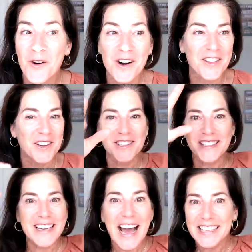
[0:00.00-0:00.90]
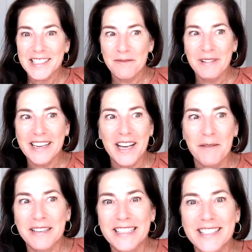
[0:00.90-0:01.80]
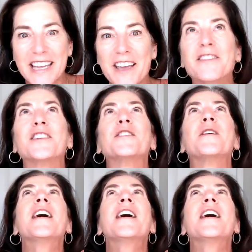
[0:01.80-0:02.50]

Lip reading: There's not somebody coming to save you.